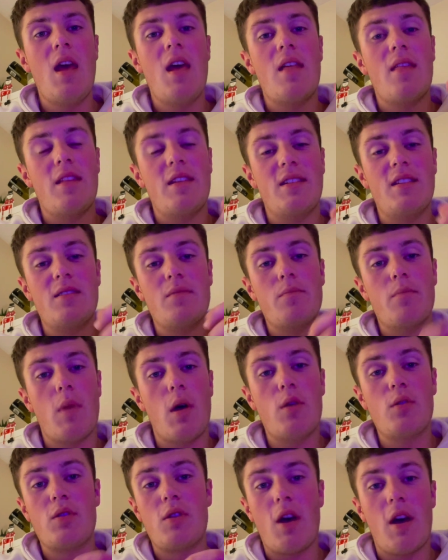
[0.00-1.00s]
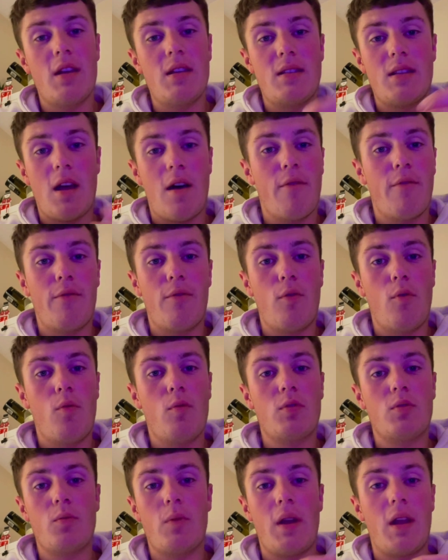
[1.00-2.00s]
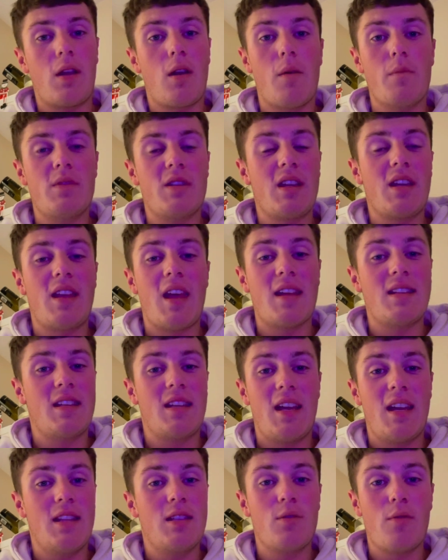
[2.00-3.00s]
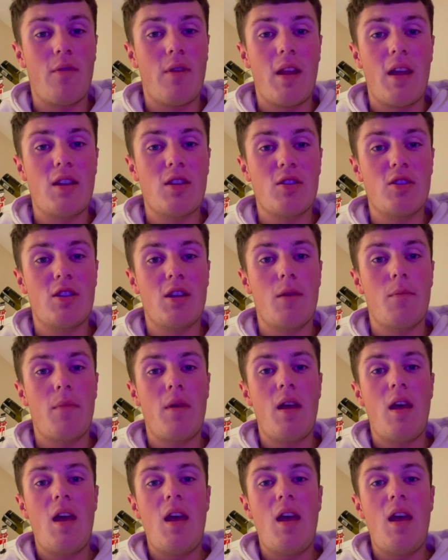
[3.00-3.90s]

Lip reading: This is most guys' downfalls when it comes to getting into a relationship.